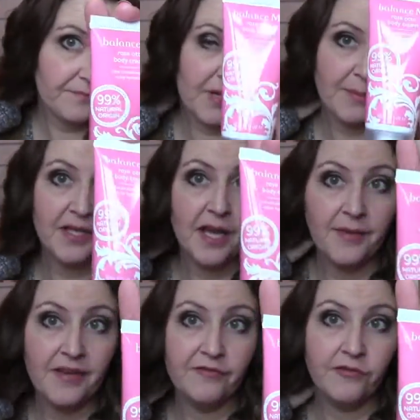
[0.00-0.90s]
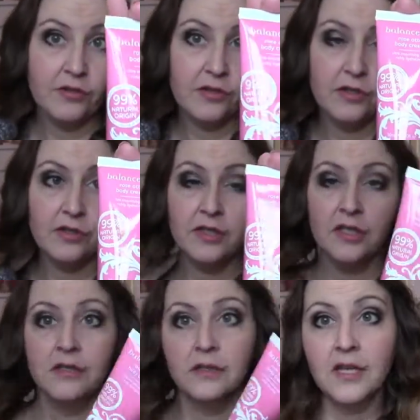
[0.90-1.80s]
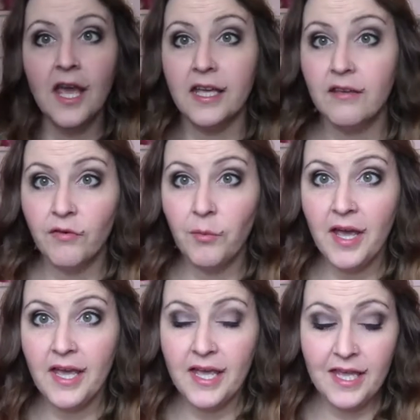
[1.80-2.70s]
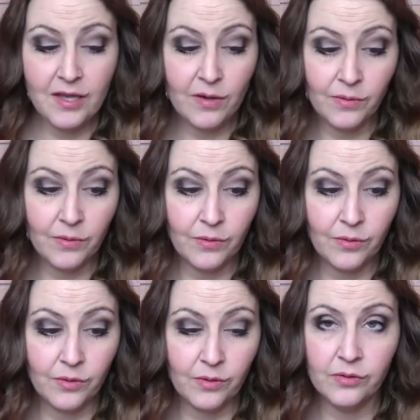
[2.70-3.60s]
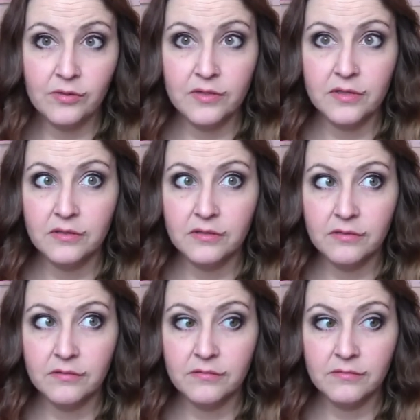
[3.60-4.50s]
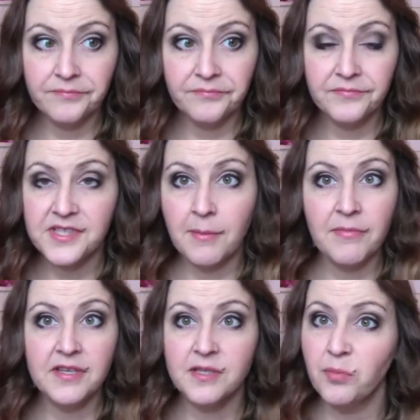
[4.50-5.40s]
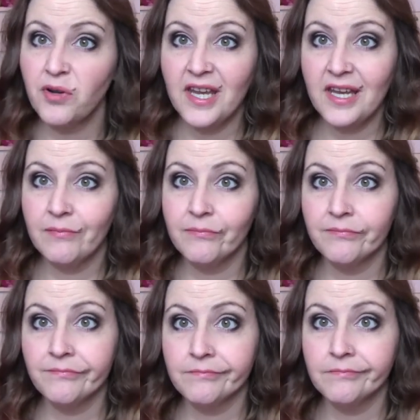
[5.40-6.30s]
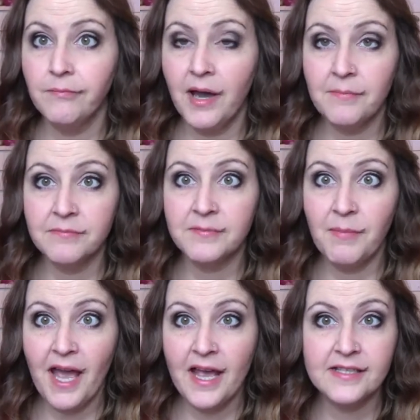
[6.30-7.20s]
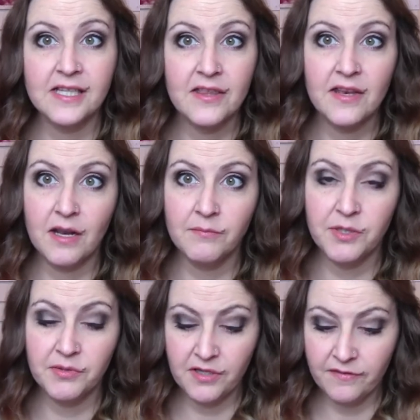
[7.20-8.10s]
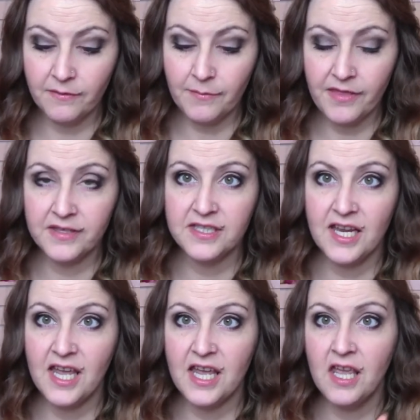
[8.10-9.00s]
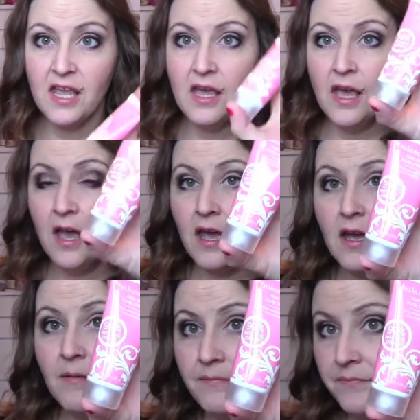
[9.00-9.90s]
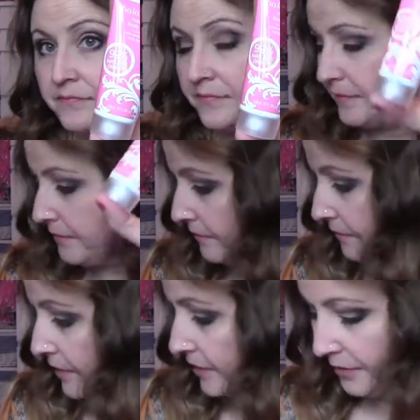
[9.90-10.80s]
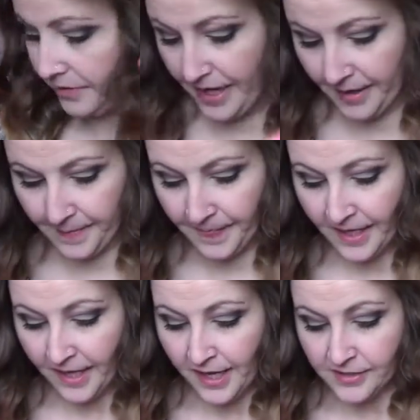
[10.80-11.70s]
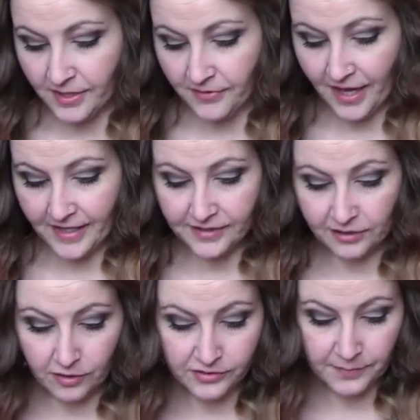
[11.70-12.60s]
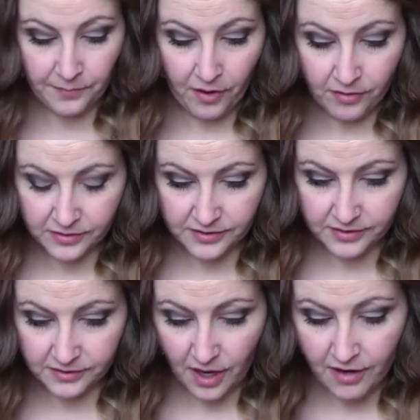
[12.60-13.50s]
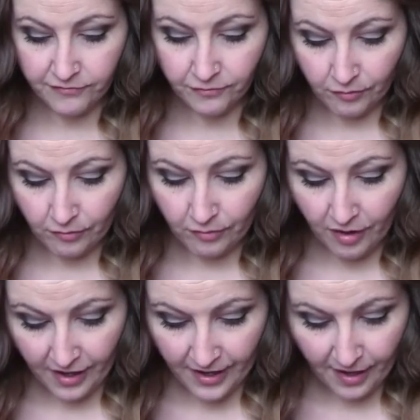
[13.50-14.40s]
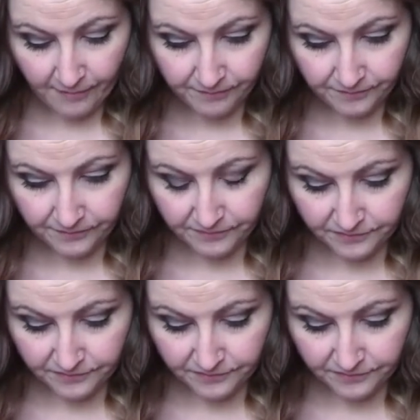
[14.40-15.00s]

Probably come in for a giveaway or something to put in Mum's basket that I'm doing her for Mother's Day. So yeah, so that is a glossy box. Overall, I am